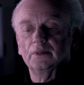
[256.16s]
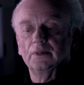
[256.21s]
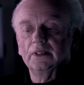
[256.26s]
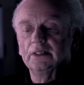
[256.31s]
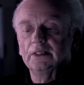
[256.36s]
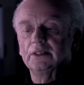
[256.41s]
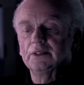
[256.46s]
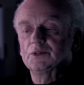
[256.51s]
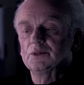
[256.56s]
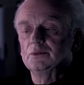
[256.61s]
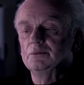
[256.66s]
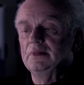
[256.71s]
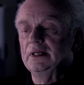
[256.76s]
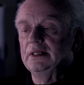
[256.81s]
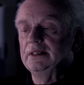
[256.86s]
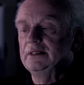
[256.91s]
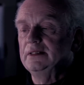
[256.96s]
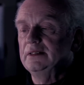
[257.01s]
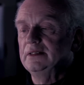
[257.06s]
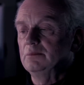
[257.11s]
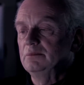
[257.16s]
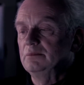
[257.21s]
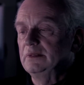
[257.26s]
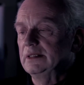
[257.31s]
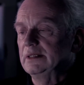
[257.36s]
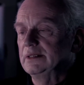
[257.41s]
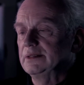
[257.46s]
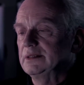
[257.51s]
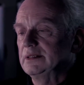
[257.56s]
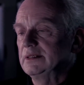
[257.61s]
it is
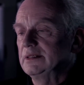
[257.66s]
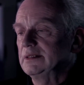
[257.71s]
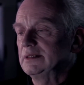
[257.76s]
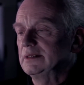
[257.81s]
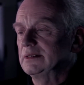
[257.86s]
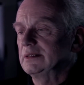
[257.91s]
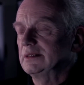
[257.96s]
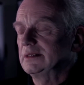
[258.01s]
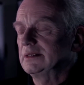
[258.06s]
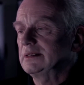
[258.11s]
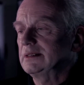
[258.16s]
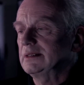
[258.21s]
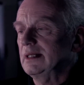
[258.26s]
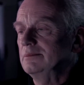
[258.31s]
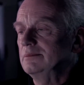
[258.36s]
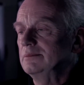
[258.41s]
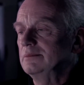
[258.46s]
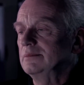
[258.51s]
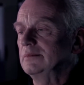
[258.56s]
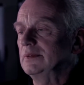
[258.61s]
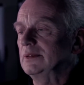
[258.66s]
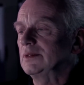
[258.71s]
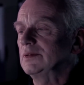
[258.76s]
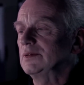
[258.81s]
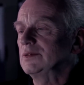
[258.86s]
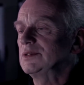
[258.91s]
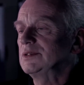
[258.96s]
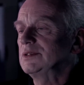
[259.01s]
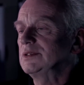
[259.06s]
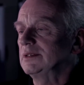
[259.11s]
really, really rushed.
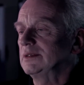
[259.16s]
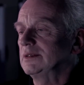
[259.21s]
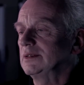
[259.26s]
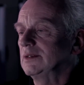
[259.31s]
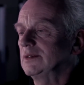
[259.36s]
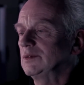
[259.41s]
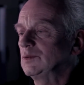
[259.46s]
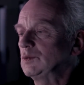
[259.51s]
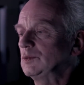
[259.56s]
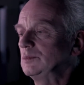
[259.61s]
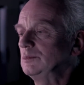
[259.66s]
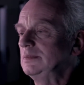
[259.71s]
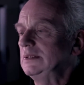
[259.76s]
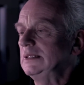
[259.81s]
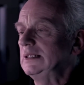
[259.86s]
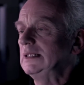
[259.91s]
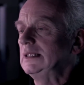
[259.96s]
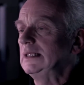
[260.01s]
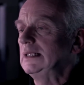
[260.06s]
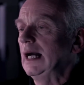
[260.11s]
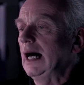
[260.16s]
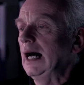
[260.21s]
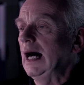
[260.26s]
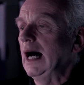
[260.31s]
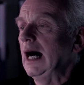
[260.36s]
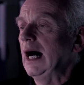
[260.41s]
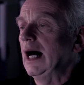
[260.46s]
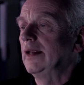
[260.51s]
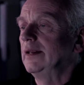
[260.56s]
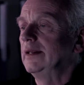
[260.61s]
Nothing has
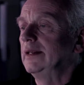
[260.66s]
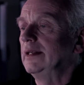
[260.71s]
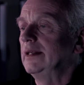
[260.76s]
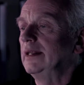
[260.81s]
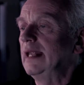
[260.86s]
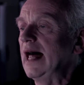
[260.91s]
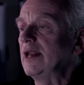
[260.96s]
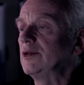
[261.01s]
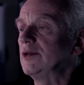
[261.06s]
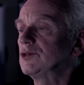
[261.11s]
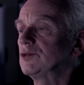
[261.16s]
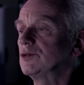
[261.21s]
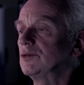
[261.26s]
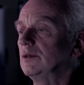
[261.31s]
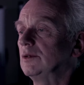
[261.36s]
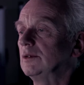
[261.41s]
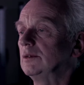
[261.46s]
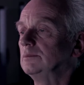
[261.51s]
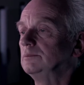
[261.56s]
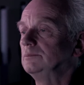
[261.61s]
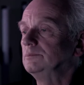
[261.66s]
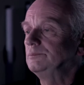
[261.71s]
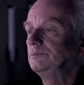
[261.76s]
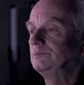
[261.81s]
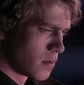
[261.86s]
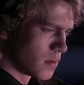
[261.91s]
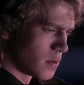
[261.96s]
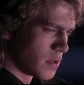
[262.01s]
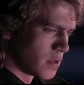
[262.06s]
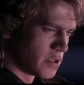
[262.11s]
the emotional impact it
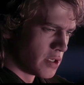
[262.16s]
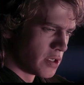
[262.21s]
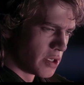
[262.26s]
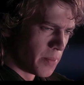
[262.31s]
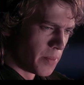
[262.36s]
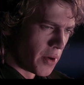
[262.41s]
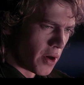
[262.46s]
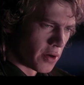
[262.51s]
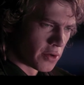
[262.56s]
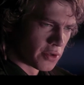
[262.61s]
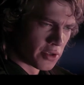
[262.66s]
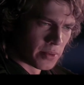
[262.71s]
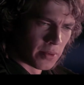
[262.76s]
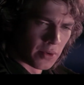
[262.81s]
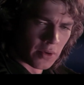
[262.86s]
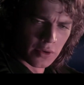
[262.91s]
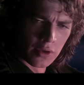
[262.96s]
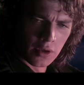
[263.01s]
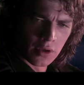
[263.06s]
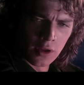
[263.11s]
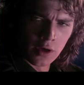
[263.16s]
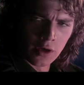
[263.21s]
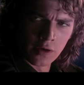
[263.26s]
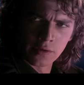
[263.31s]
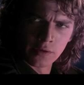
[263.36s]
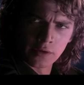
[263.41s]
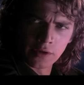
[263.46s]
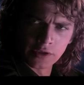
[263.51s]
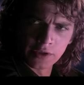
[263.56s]
should, because, like, on paper,